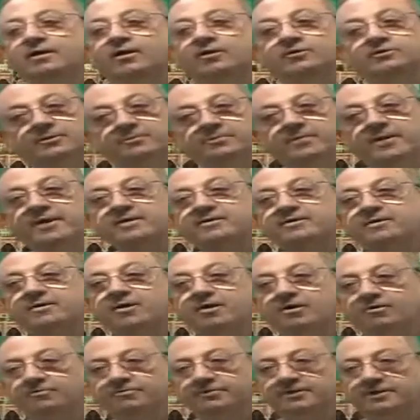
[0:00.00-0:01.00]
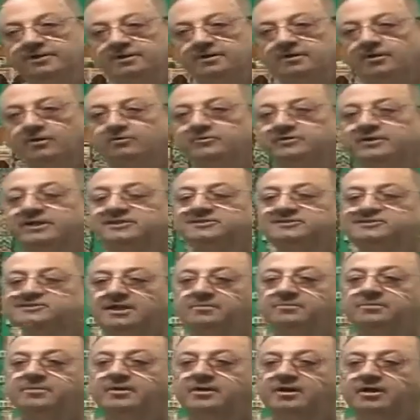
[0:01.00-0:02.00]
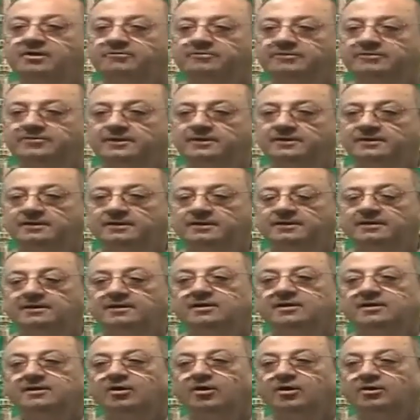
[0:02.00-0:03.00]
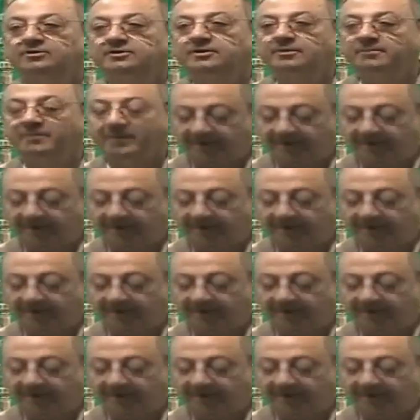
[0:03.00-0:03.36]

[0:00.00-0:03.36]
on the pattern of it on the example of it on the